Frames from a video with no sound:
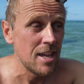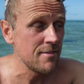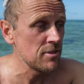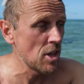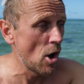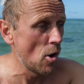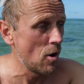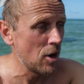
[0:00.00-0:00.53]

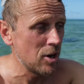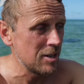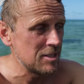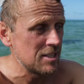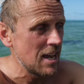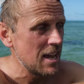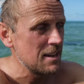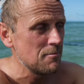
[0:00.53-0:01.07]
Even though I've got to
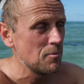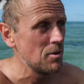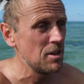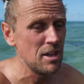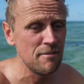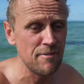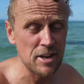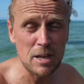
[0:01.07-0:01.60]
say,
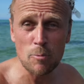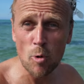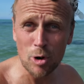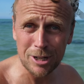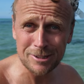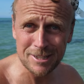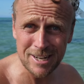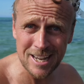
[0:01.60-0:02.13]
if any
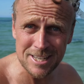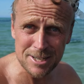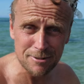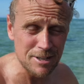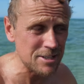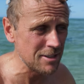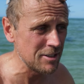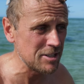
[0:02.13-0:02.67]
water did enter
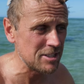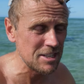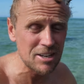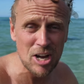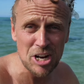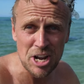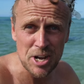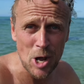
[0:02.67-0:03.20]
into this
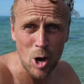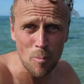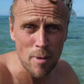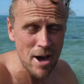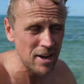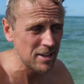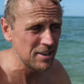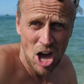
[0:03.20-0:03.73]
thing, I didn't know
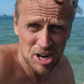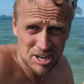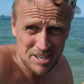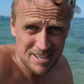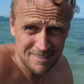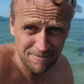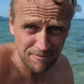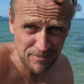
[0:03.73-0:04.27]
about it. I
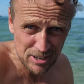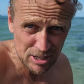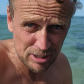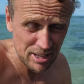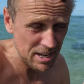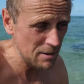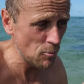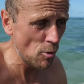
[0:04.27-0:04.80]
didn't
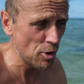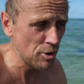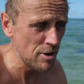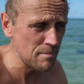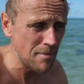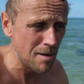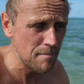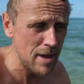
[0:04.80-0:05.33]
feel any
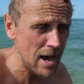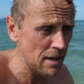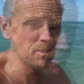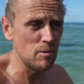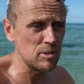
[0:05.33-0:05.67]
water in my mouth.